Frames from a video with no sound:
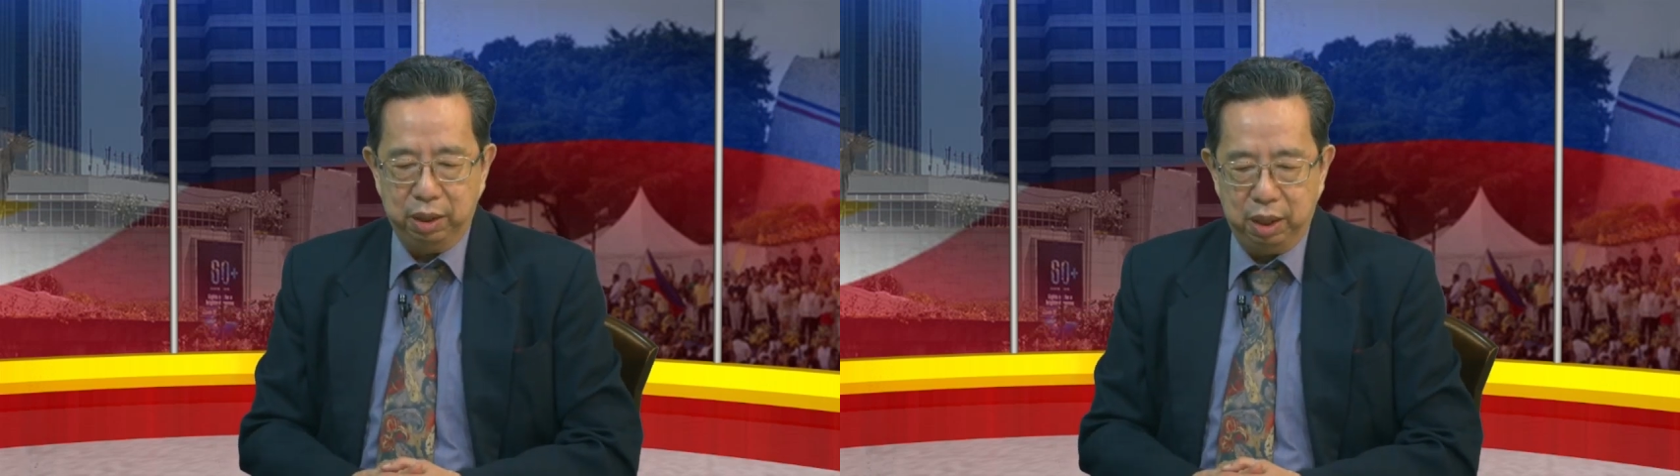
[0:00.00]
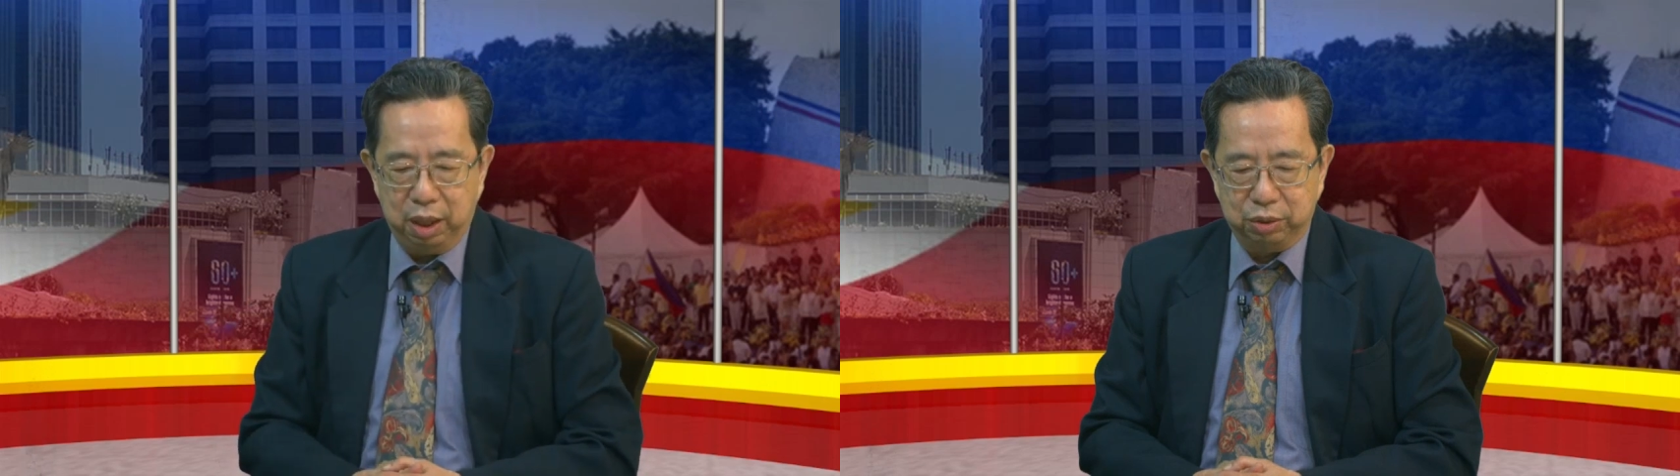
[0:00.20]

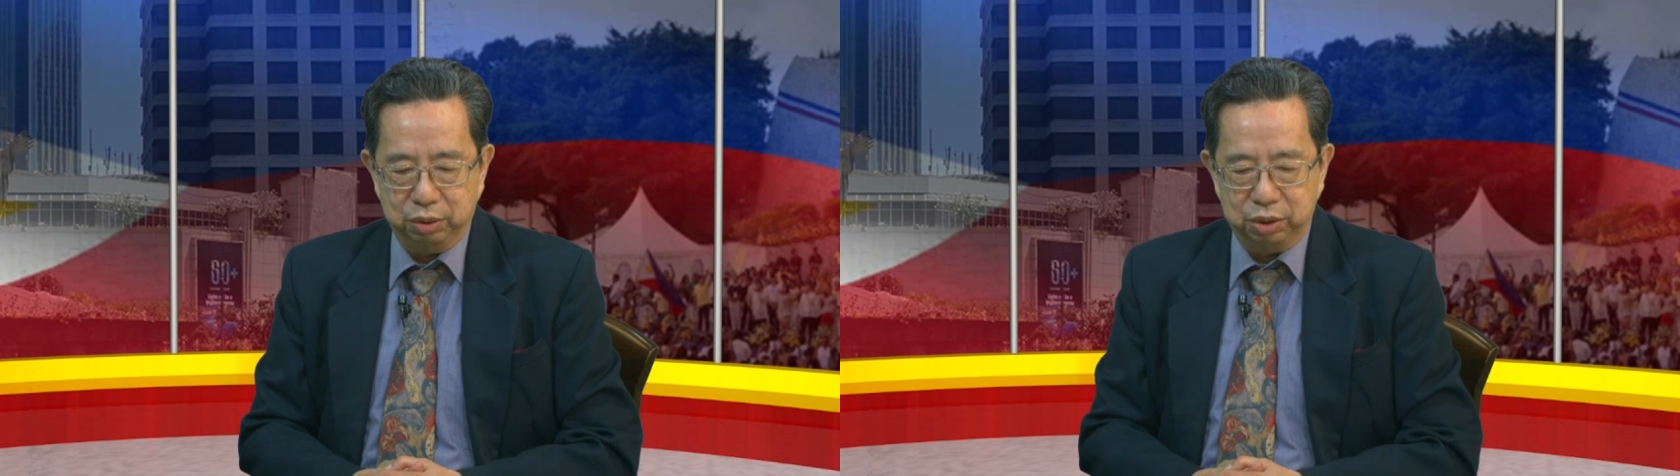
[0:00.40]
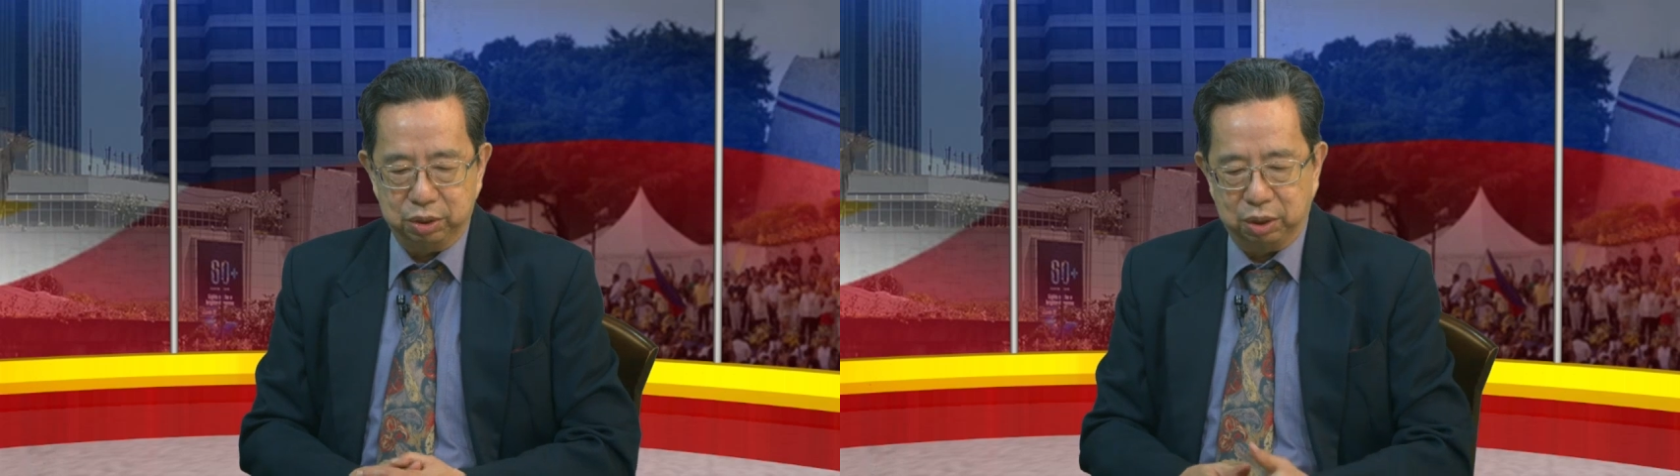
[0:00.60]

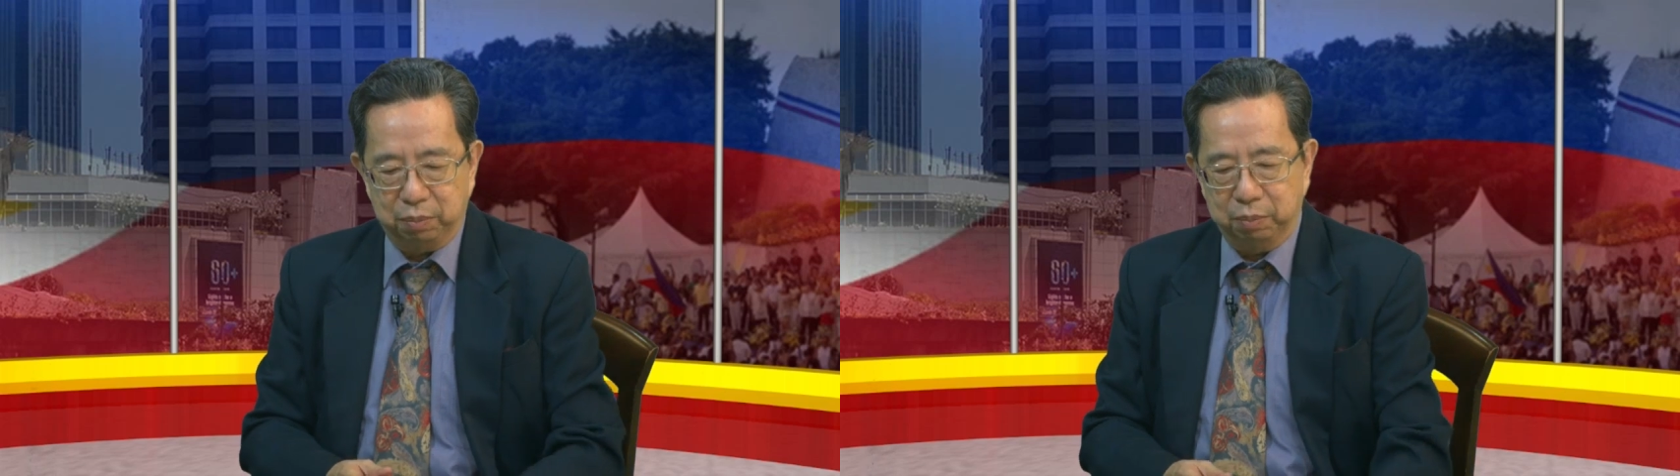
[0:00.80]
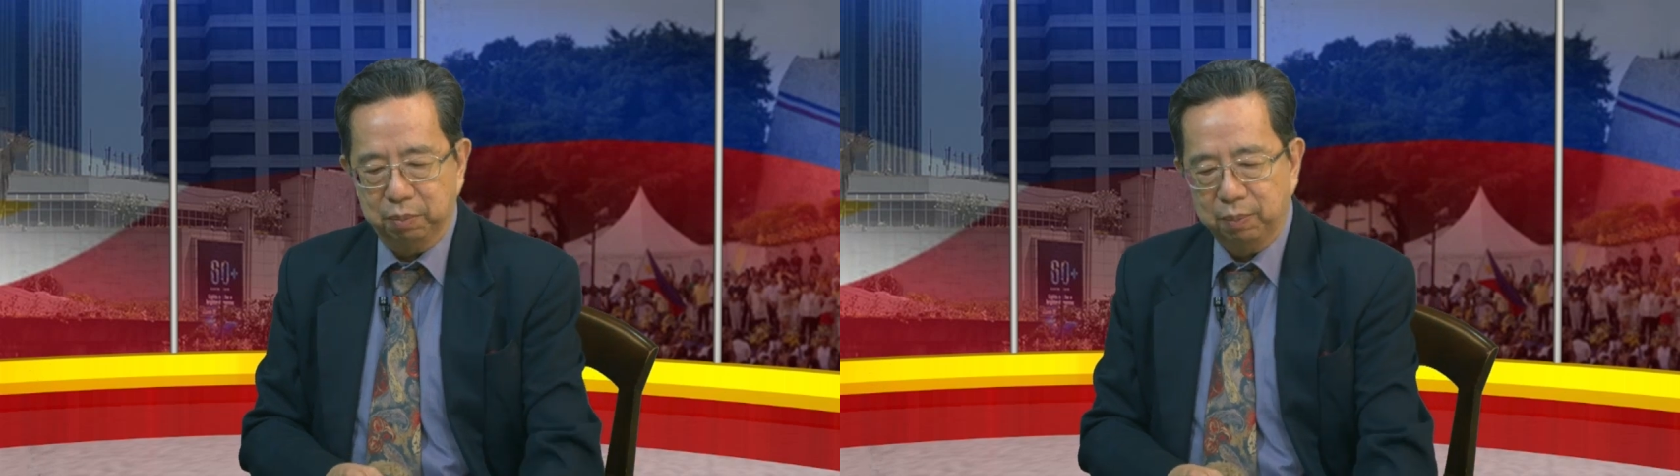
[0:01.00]
election system,
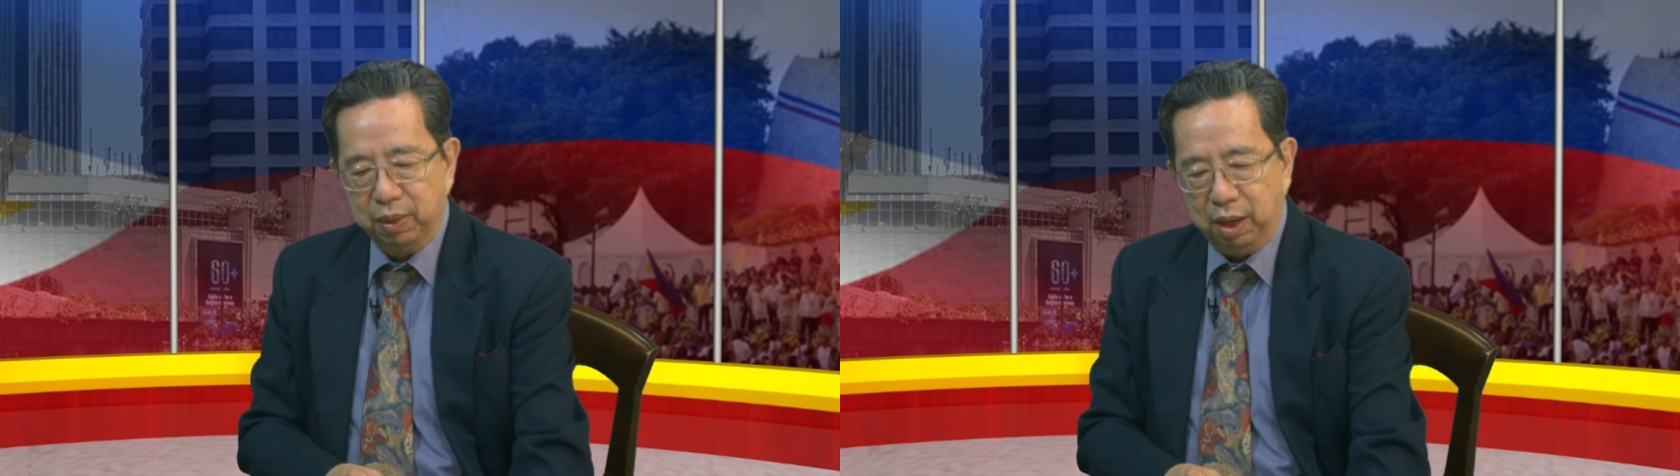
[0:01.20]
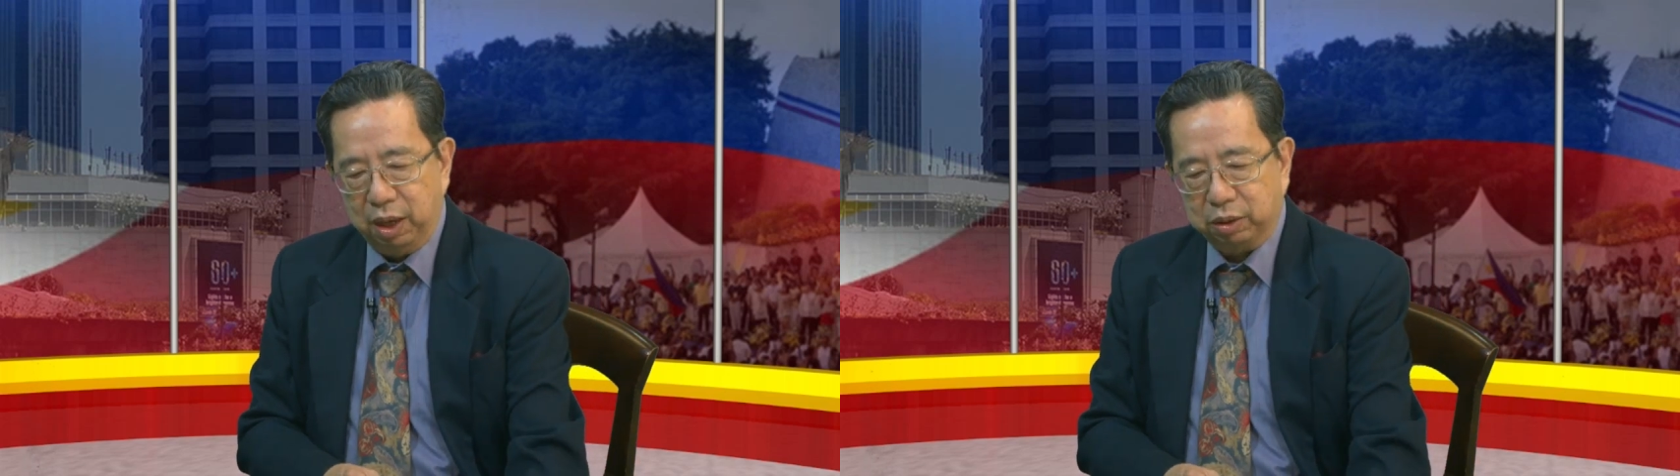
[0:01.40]

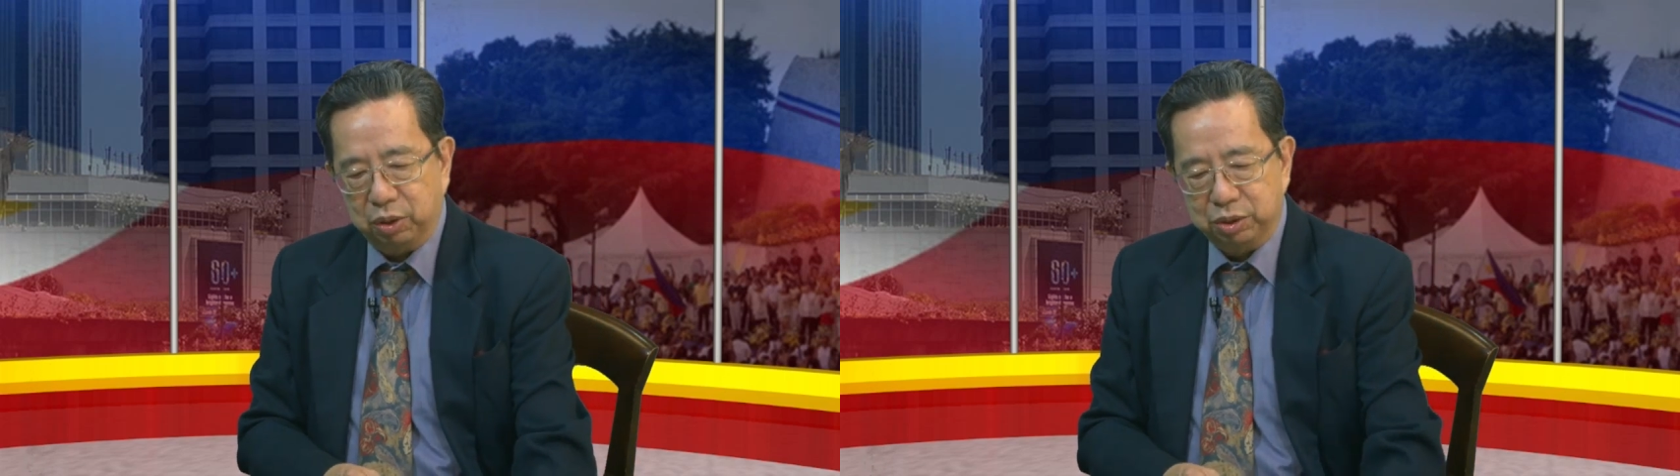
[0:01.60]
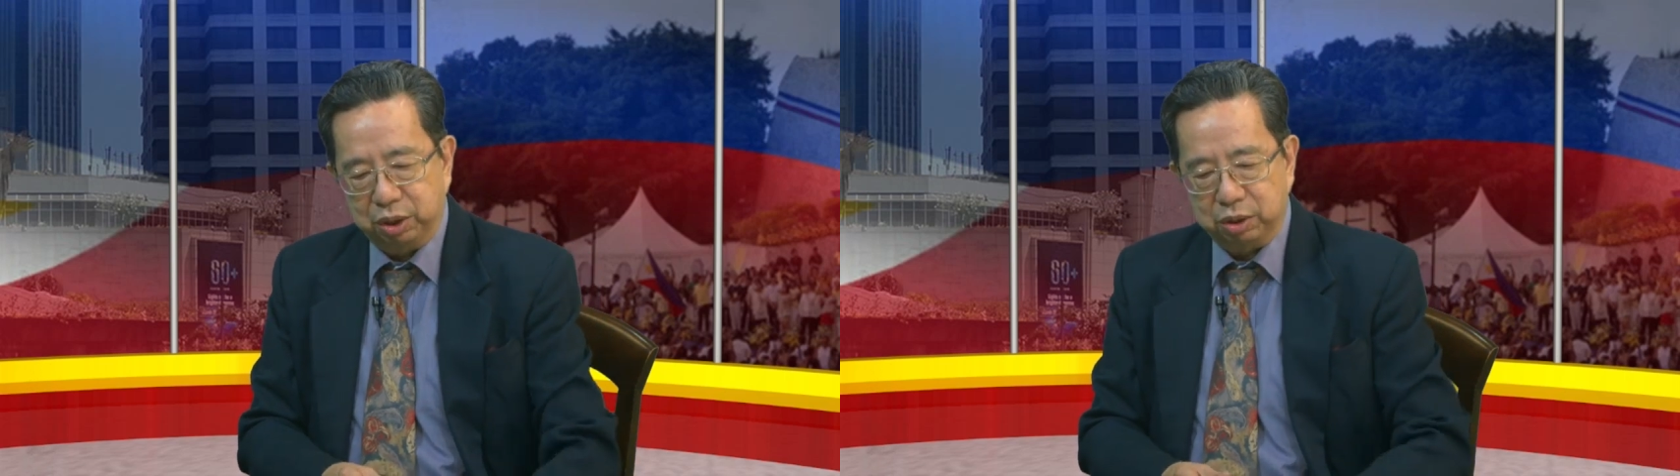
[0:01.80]

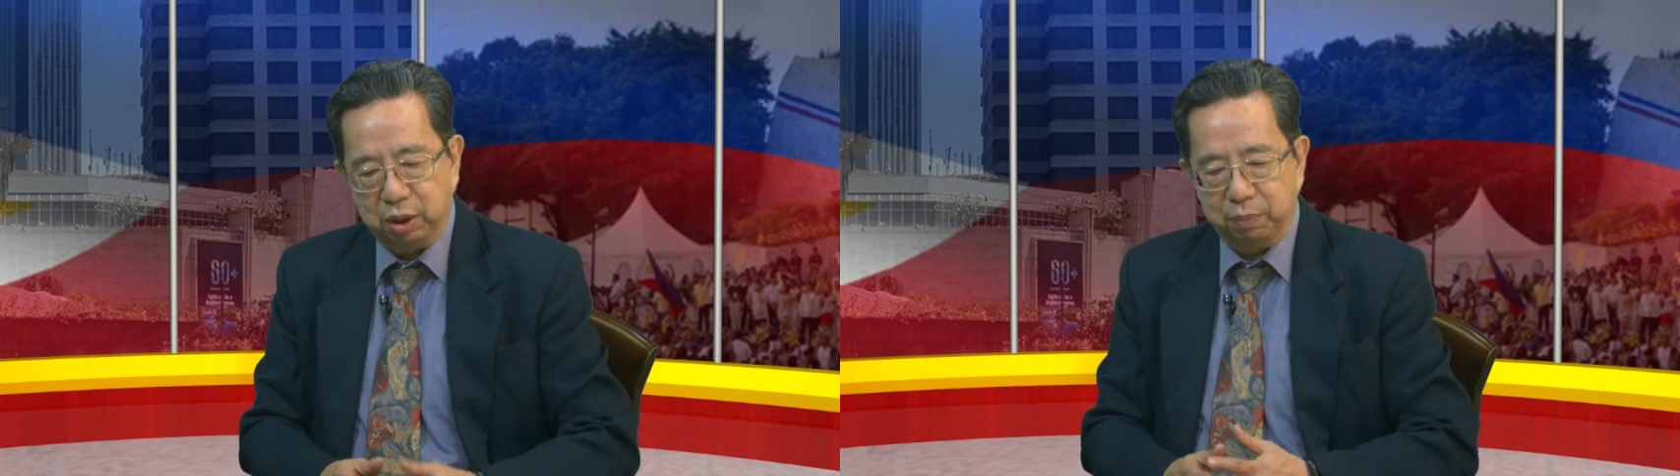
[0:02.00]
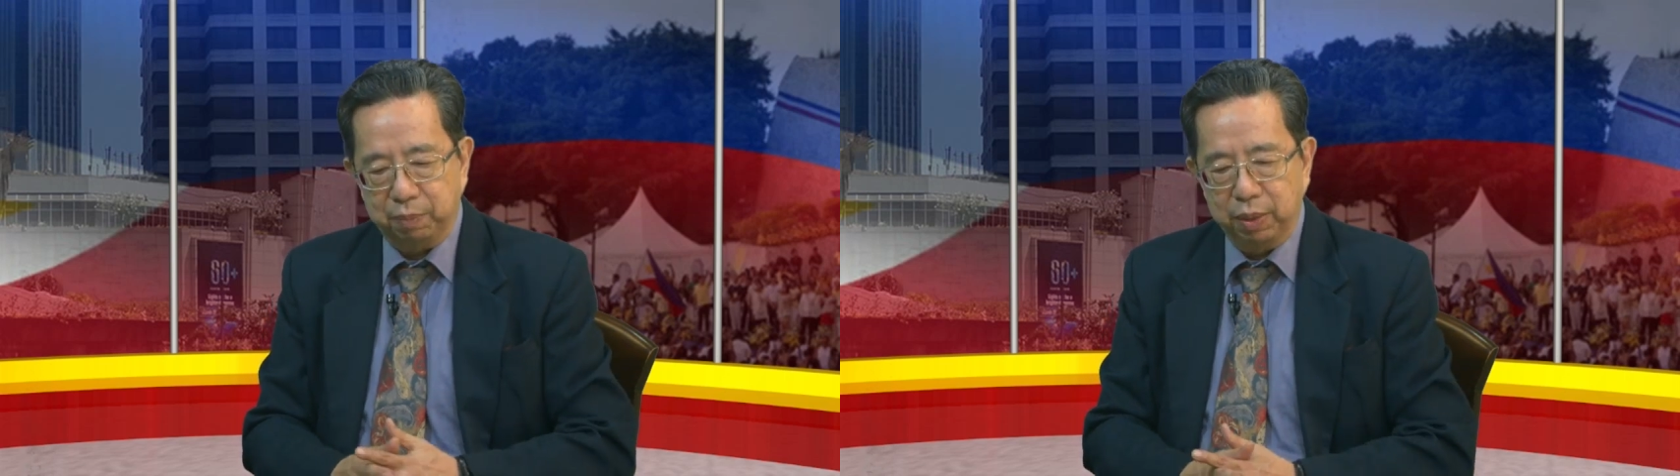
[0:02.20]
electoral system.